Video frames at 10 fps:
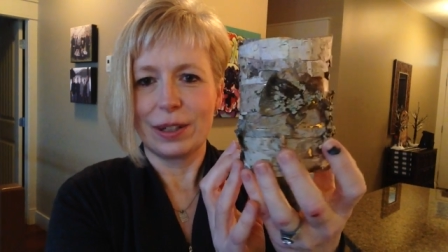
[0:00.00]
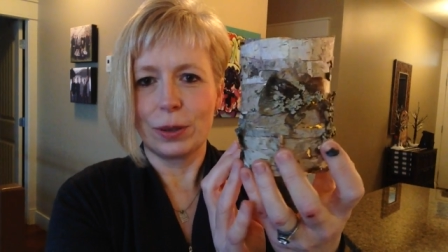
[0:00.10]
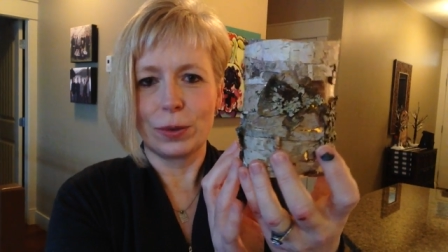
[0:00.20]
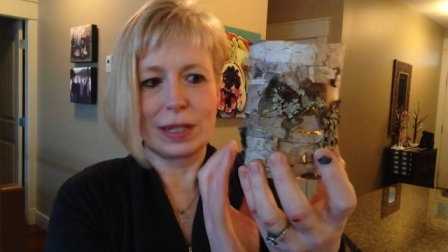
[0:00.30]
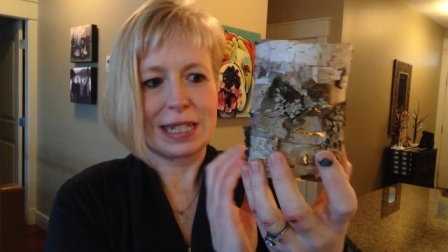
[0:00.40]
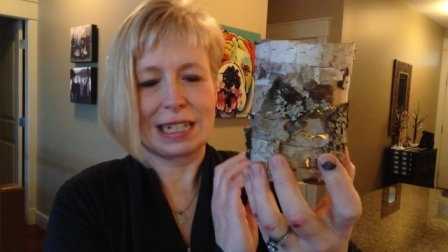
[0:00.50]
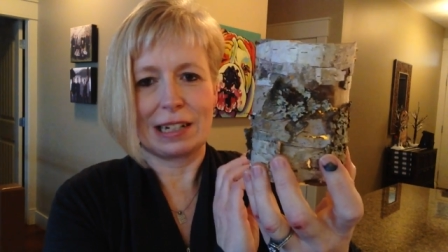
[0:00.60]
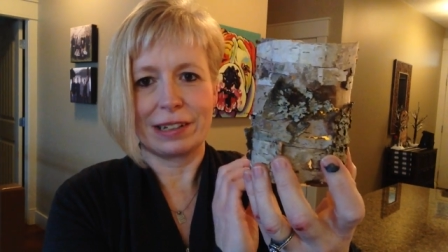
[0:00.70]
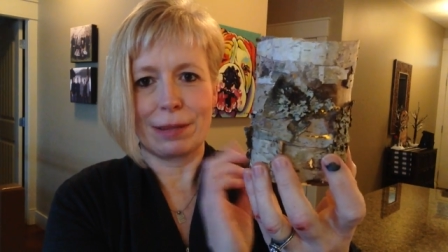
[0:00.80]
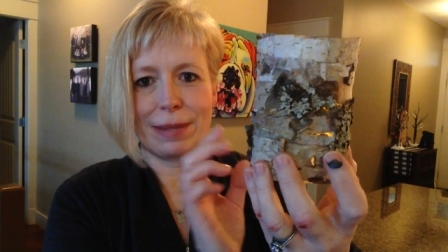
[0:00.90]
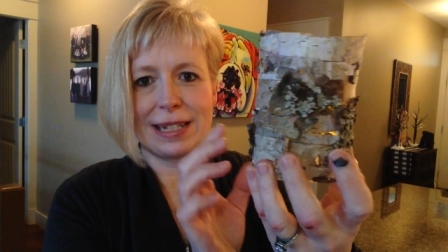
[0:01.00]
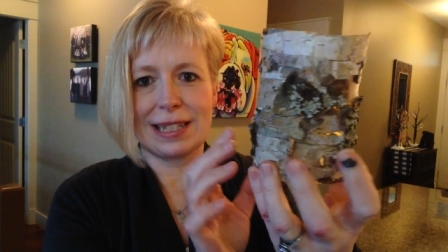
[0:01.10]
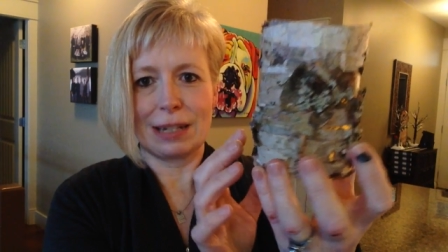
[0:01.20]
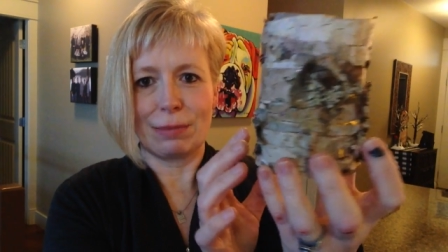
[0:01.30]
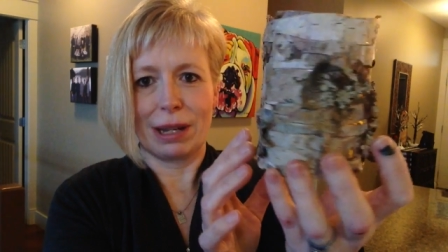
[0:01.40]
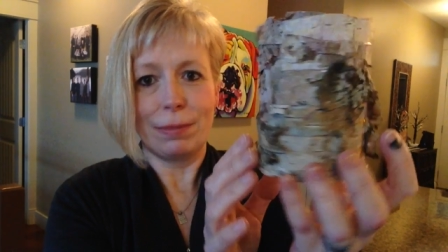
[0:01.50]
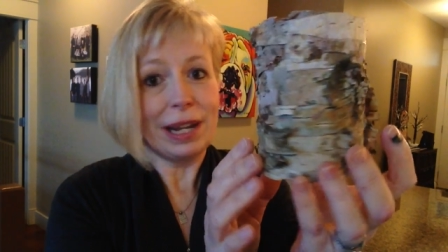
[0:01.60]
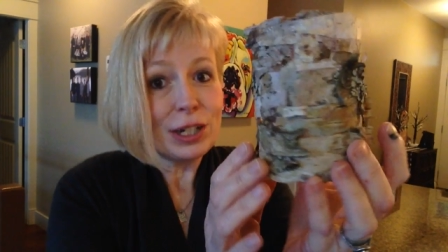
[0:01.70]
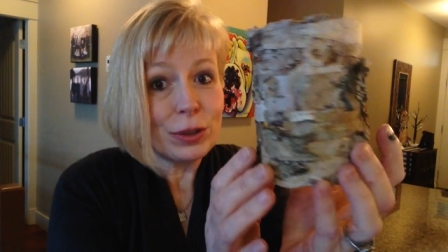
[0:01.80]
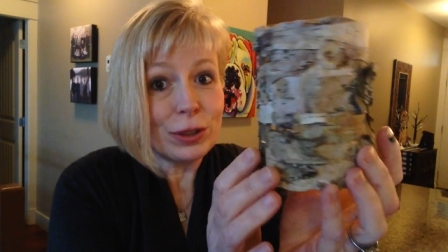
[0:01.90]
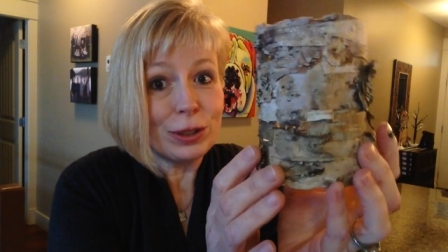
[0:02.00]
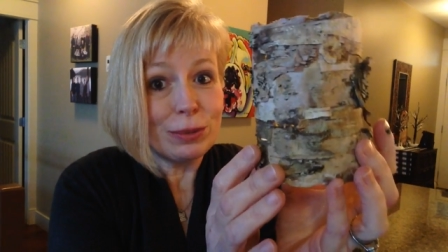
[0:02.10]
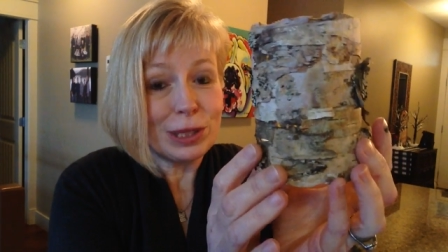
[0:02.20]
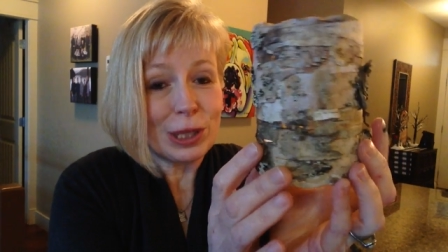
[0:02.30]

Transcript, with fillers: Oh, this is gonna look amazing in my bedroom